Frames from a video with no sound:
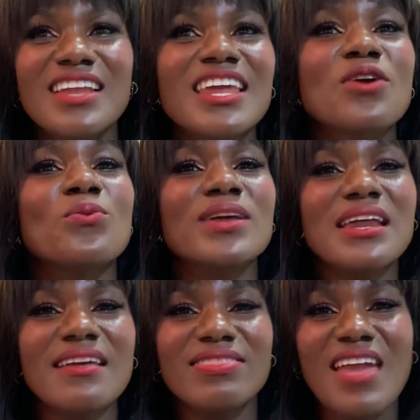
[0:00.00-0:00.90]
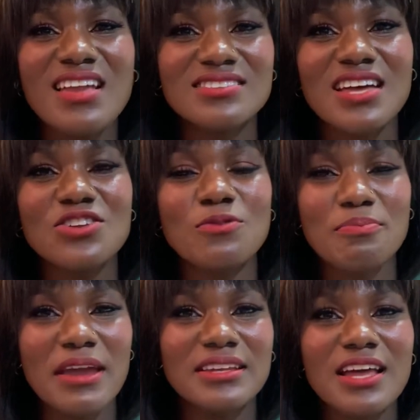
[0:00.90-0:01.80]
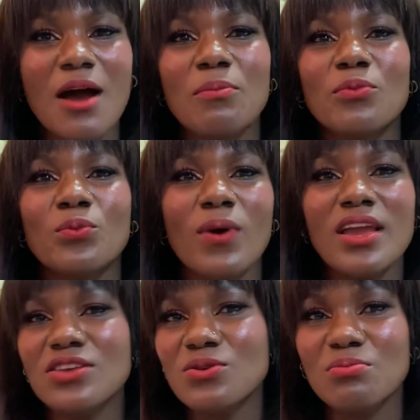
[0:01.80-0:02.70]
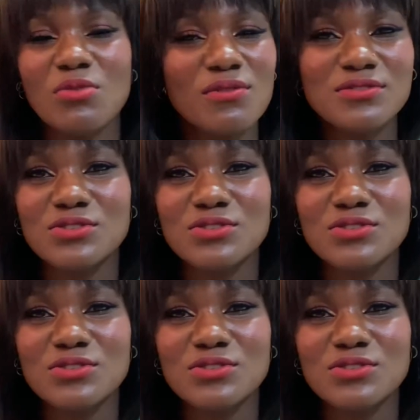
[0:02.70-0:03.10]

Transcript: Like, what are the things that you picked up when you moved